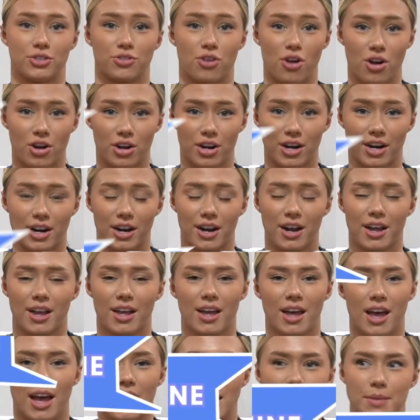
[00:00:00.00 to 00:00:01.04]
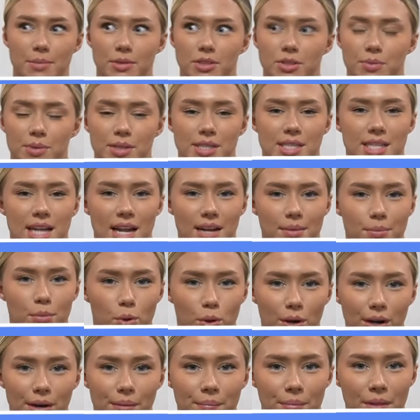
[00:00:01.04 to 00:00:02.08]
stronger and able to withstand
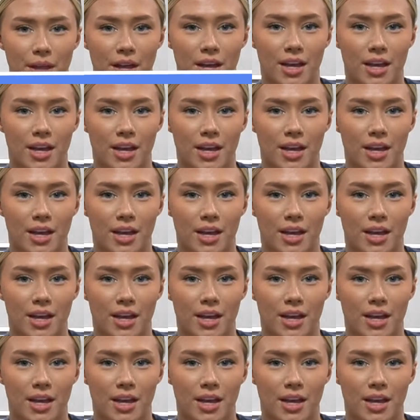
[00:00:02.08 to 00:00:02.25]
more.